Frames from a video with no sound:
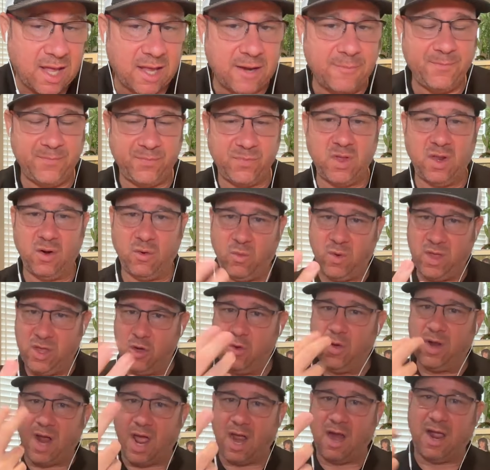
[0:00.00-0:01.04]
And, you know, you
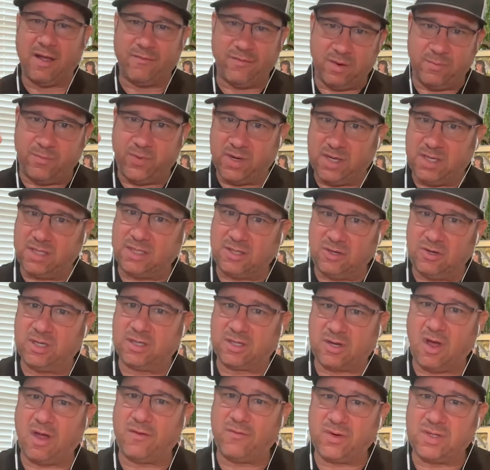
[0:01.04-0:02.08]
and I are having a pretty serious
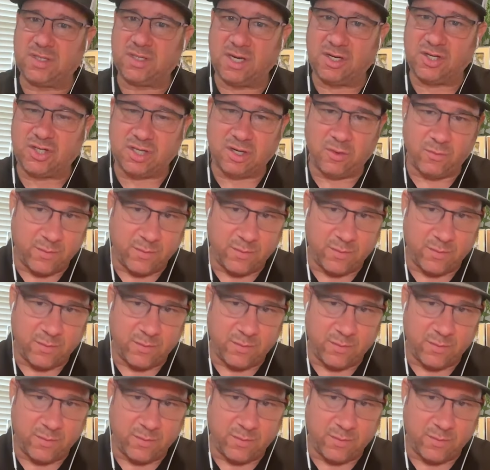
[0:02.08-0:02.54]
conversation